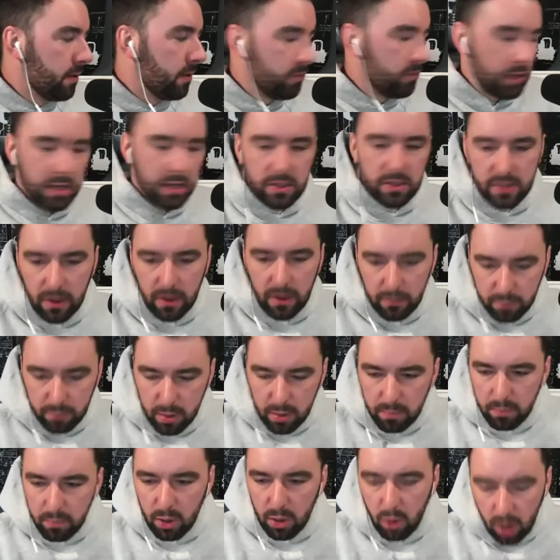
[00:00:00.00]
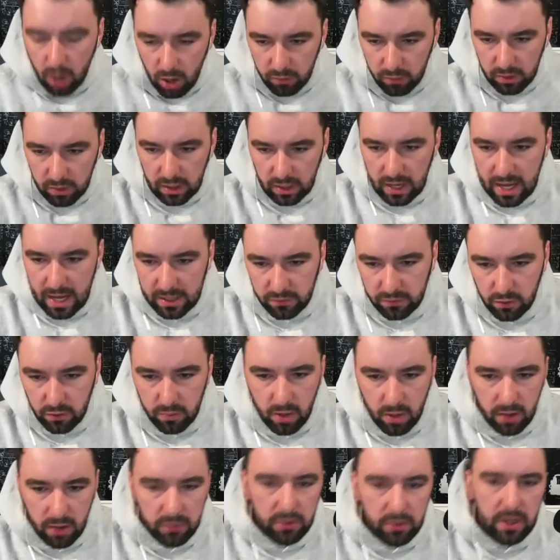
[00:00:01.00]
things that have been built over the last few
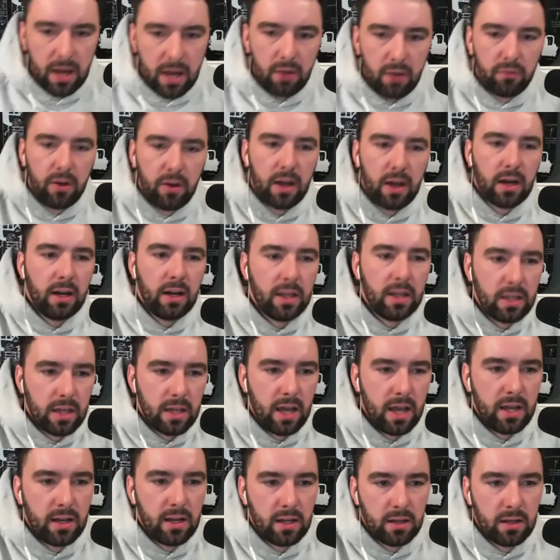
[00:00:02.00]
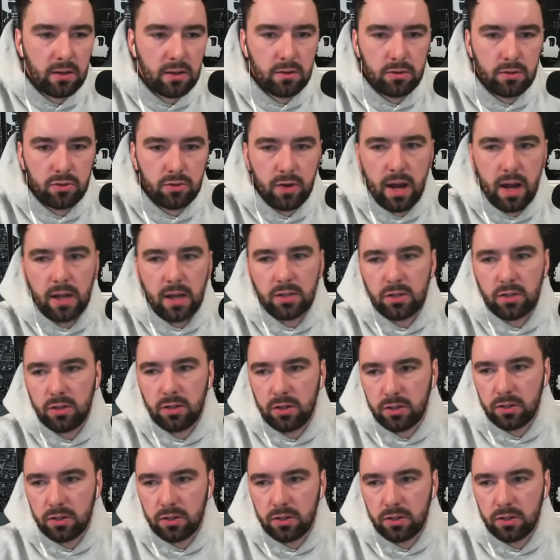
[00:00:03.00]
months are now finally gaining traction.